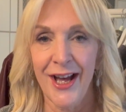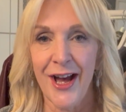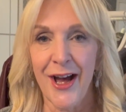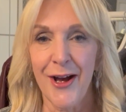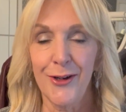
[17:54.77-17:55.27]

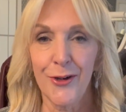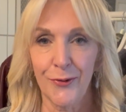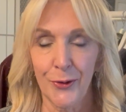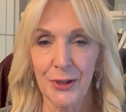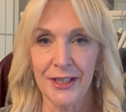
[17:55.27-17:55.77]
Look
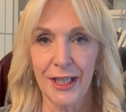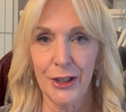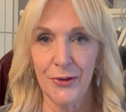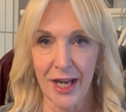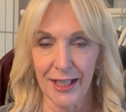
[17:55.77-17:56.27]
forward to seeing
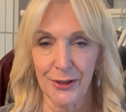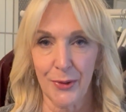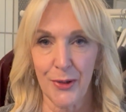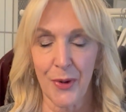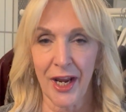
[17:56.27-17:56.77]
you next
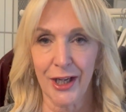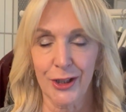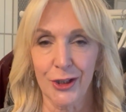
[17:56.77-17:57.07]
week when I can